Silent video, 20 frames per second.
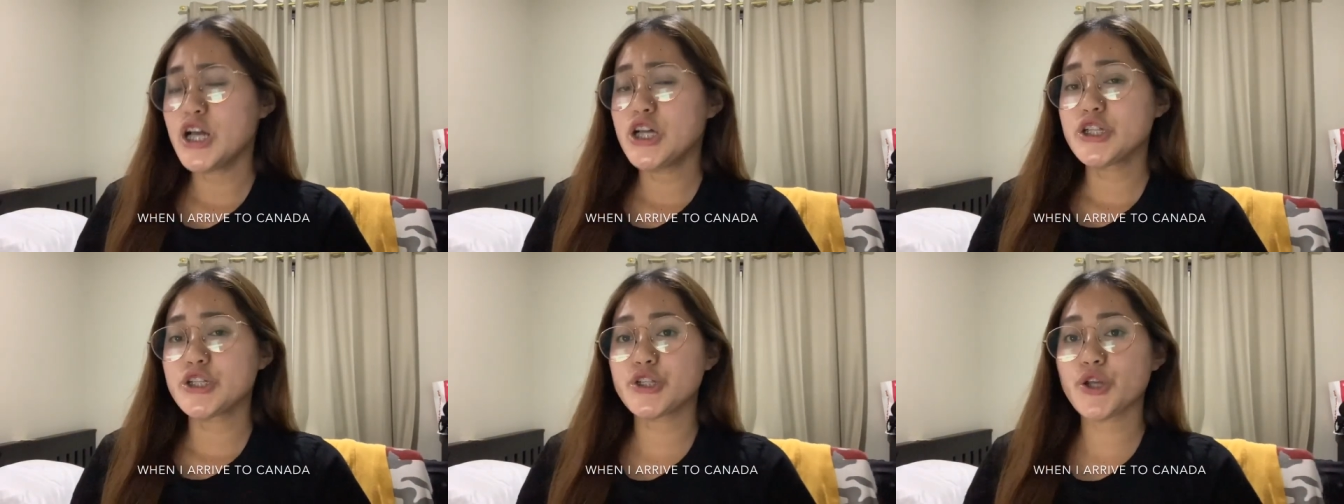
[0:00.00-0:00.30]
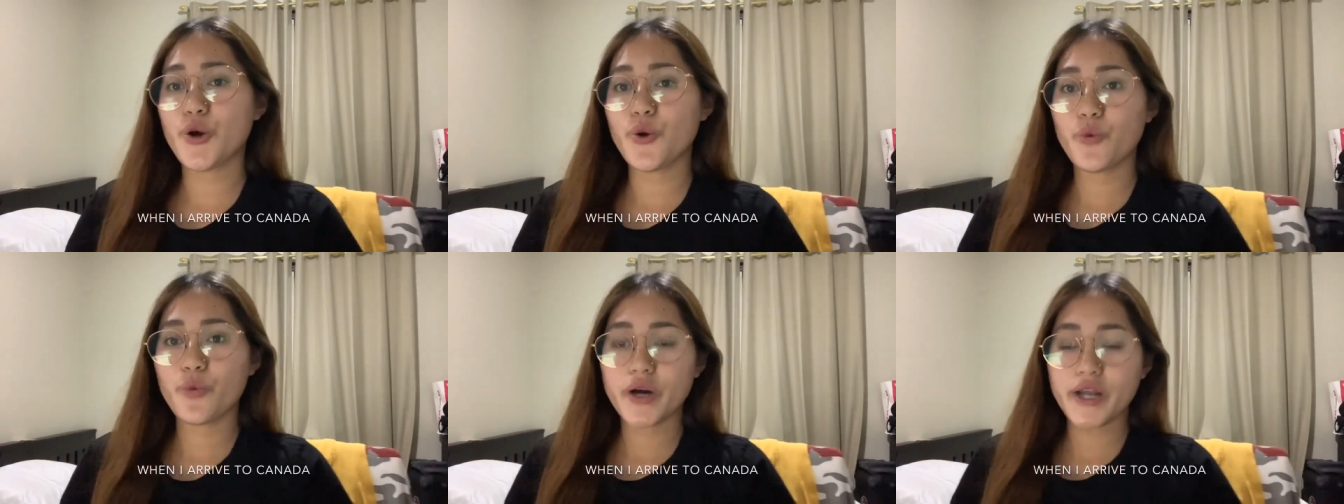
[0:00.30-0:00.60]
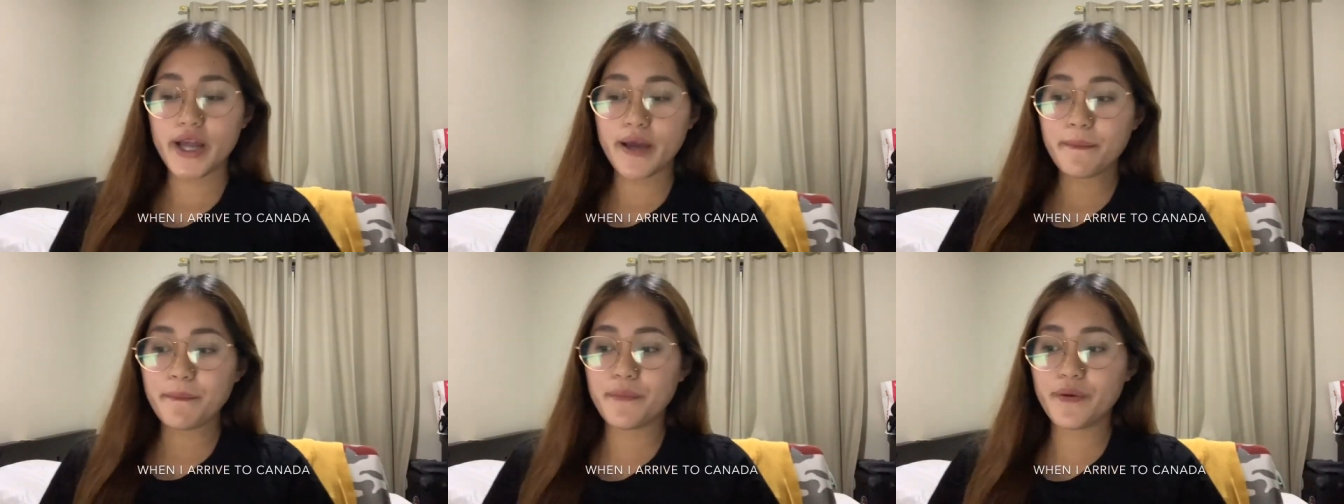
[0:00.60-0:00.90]
So what
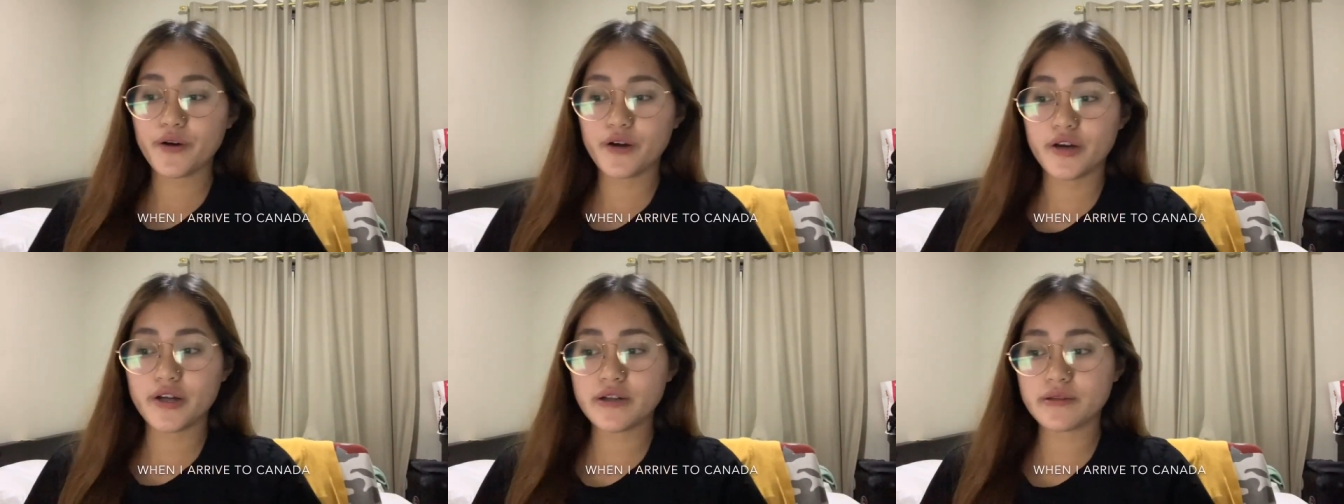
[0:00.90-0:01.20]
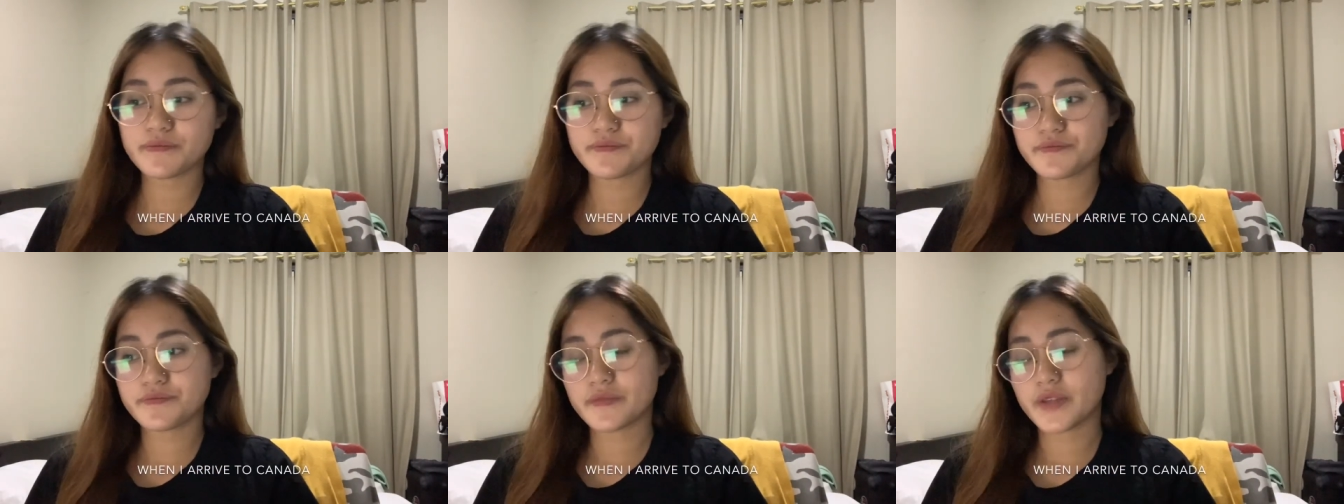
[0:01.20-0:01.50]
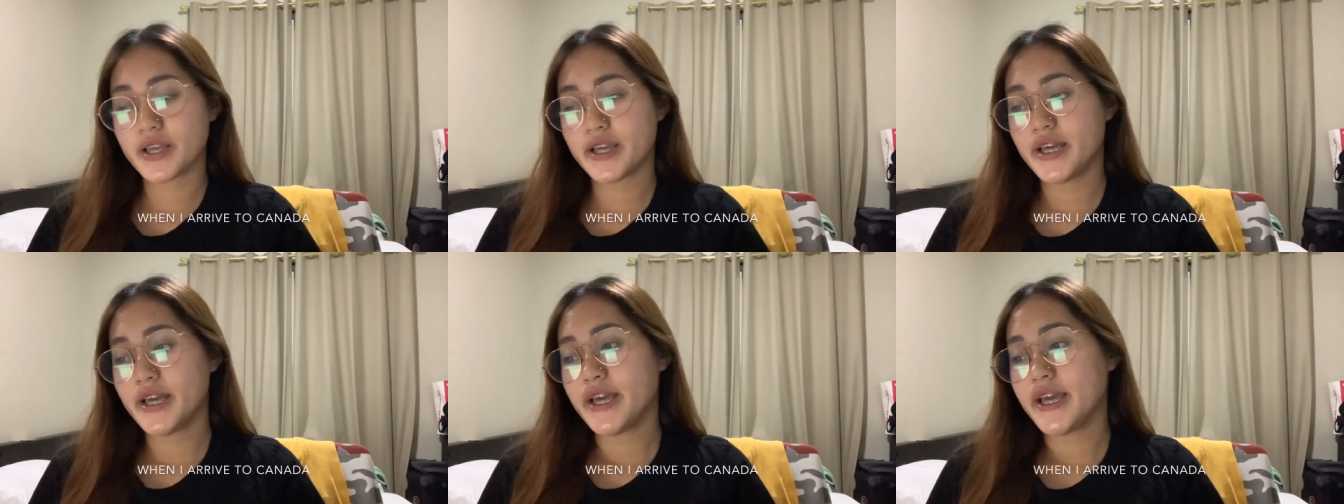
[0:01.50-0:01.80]
I put
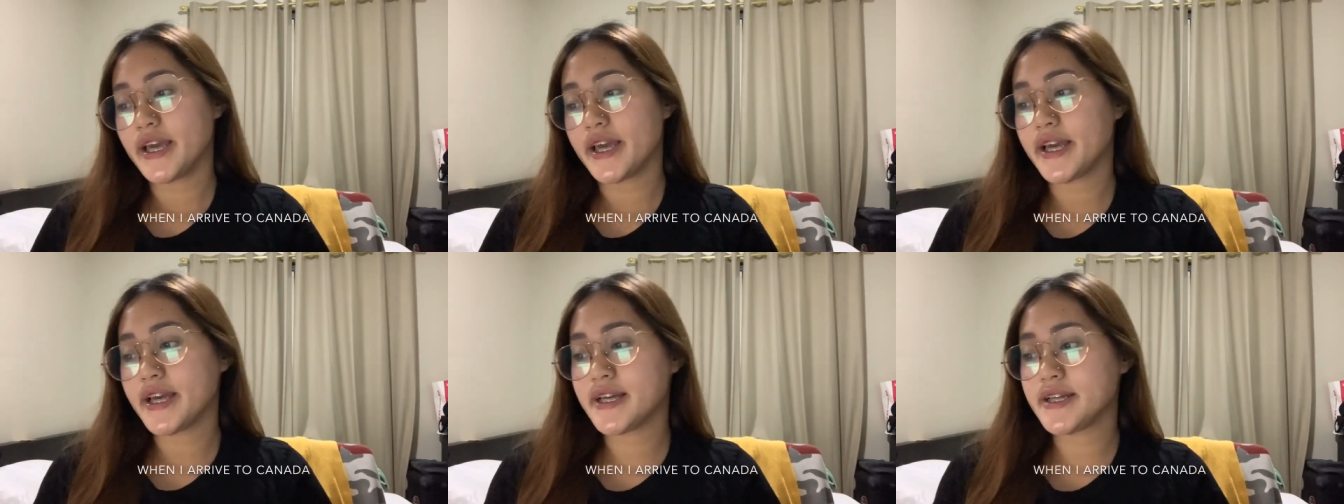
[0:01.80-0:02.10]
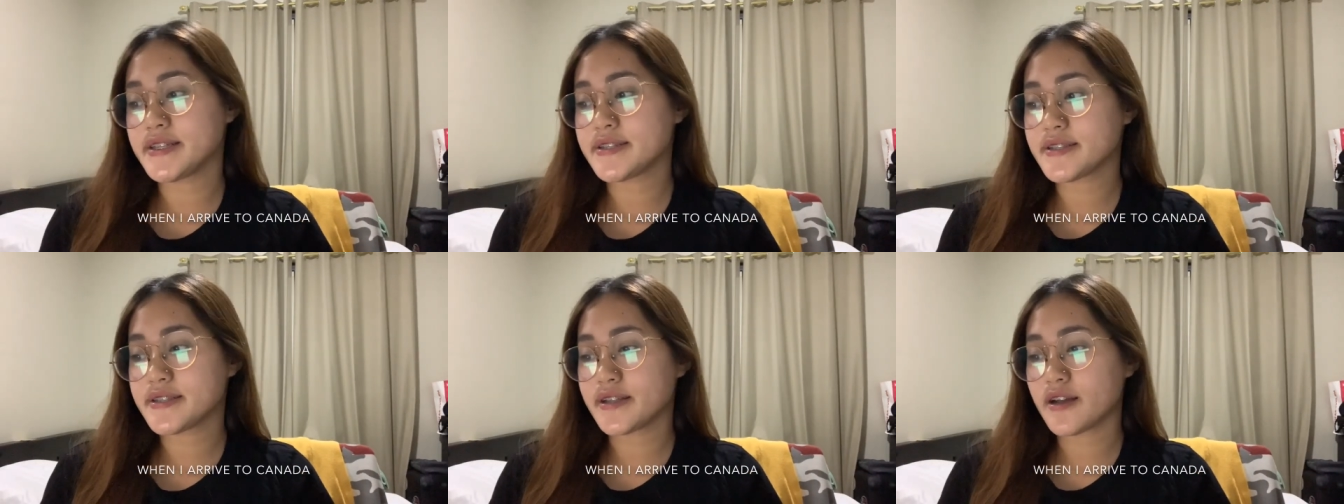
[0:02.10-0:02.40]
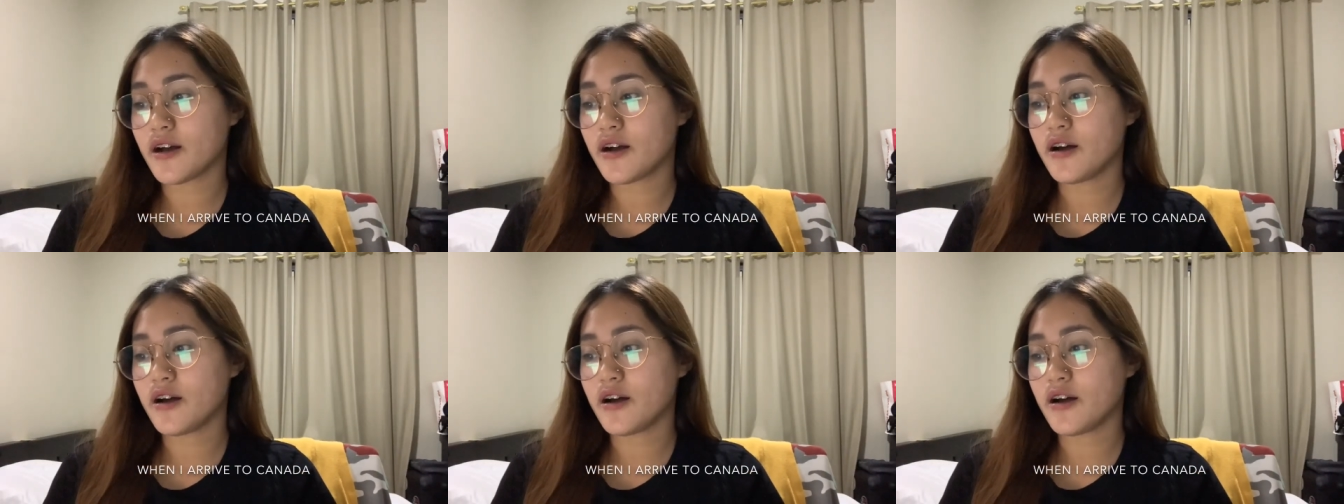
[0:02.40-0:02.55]
is,